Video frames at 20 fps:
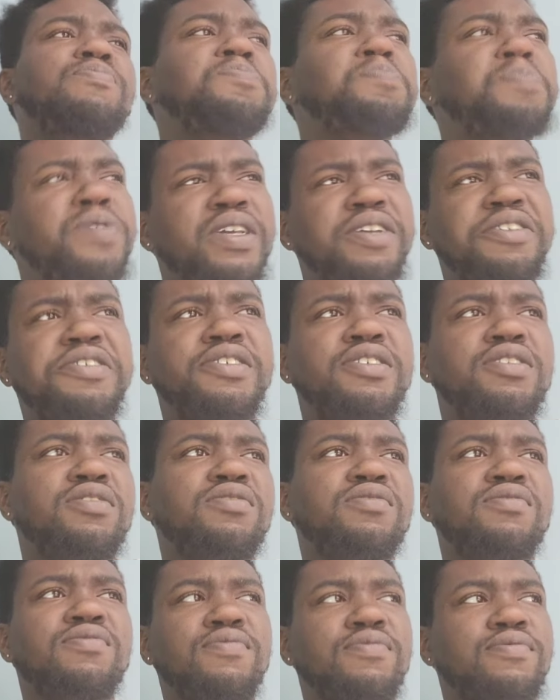Period.
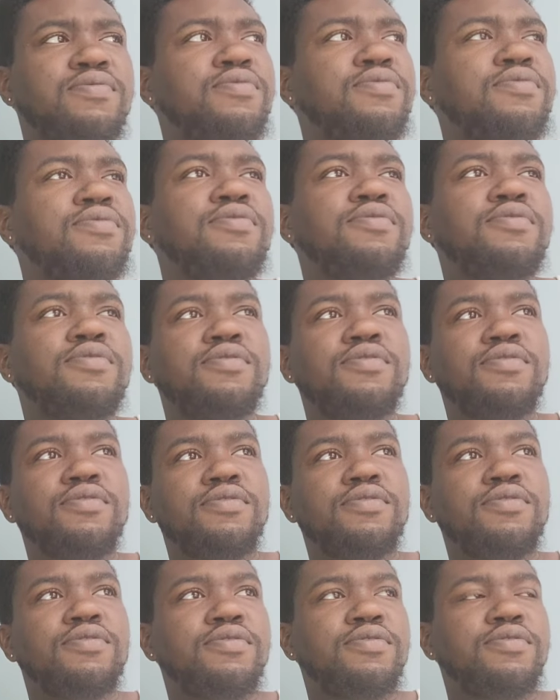
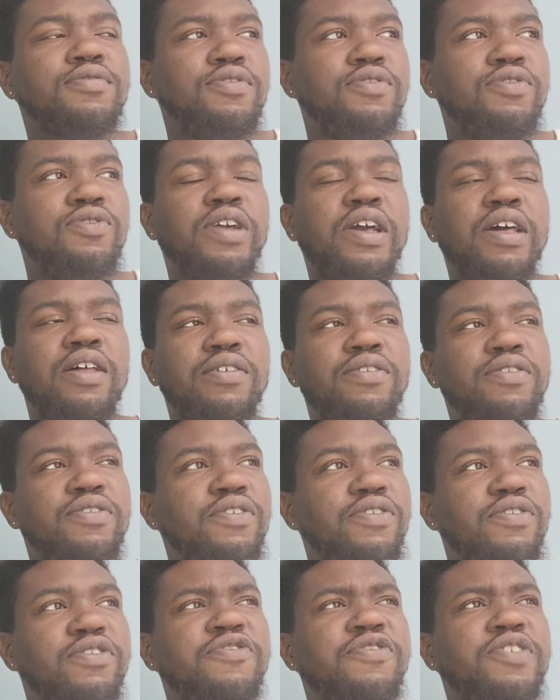You got
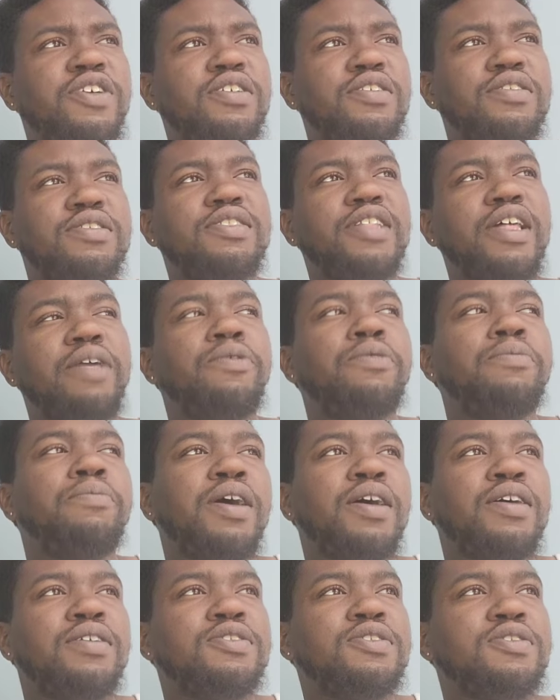a fucking stable
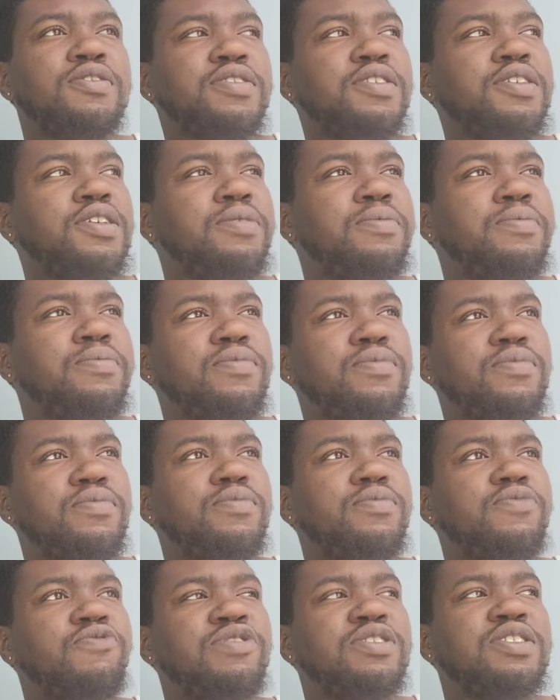mind to
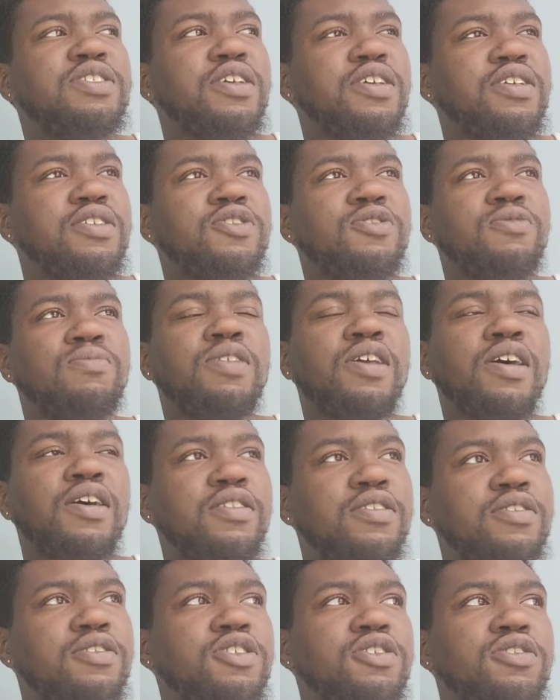retain some
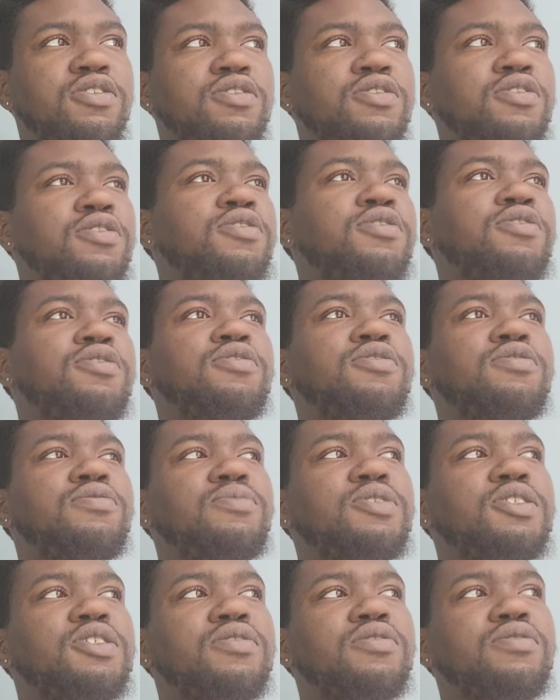knowledge. You know what I'm
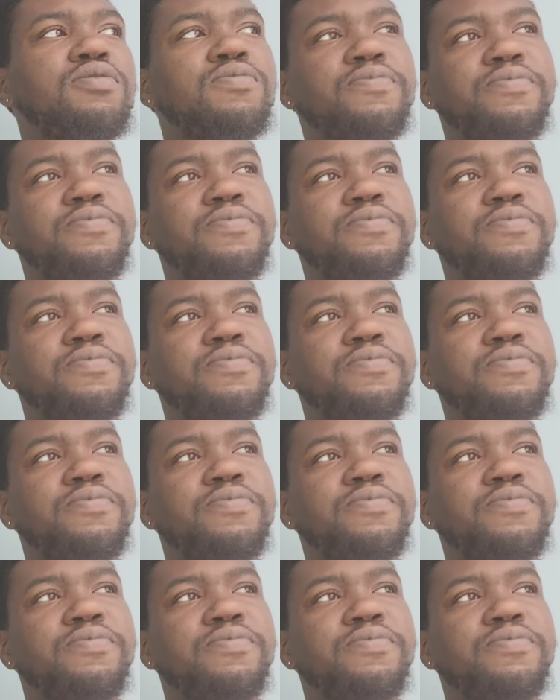saying?